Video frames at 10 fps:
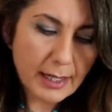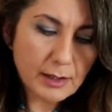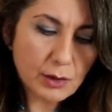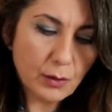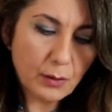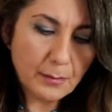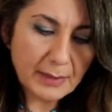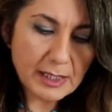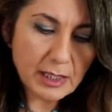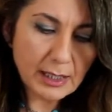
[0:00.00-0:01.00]
So
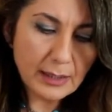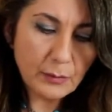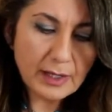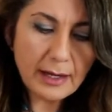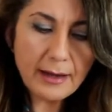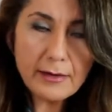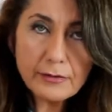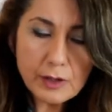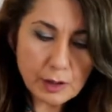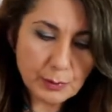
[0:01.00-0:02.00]
basically with
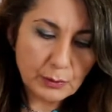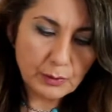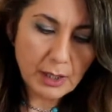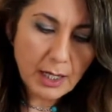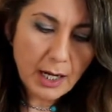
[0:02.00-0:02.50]
every spoon,